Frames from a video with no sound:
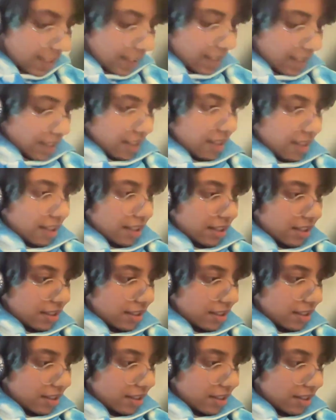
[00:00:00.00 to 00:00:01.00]

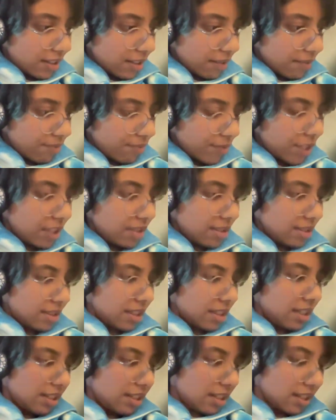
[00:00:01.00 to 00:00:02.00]
Yeah, they
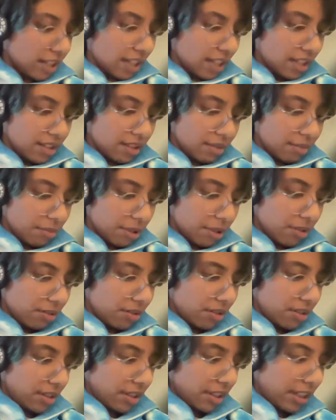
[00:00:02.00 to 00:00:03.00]
say again
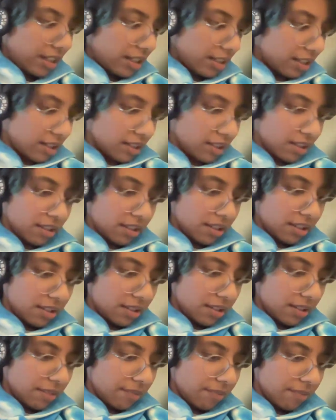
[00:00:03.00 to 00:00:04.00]
about like
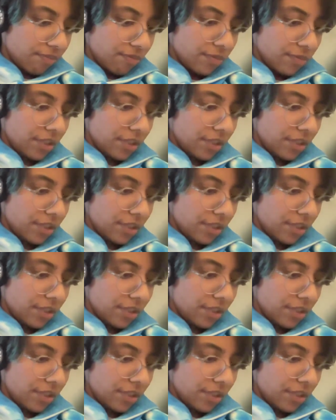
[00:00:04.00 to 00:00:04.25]
the